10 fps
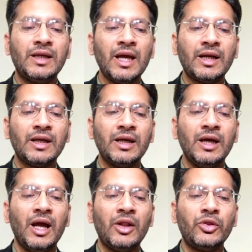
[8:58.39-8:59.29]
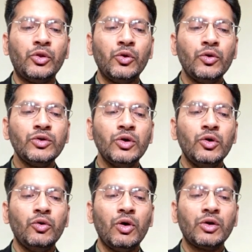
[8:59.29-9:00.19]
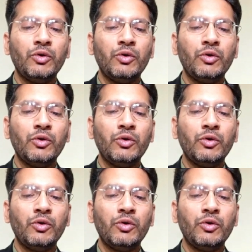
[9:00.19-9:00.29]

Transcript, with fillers: dead and those who are